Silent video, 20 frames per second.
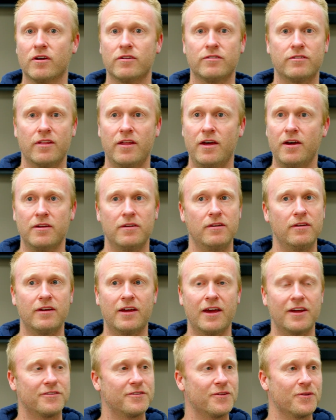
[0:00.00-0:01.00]
on to that, you
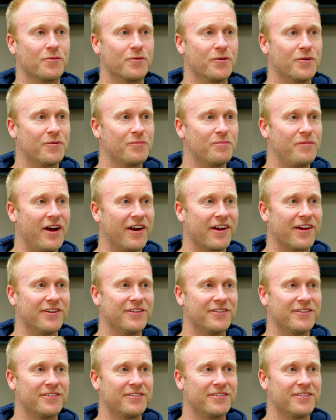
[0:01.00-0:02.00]
get to the real back
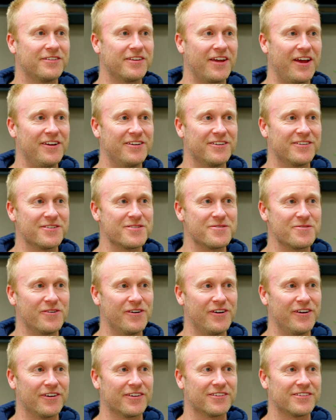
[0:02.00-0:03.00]
end stages of the
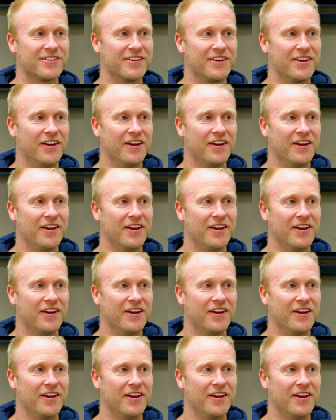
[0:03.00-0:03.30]
works.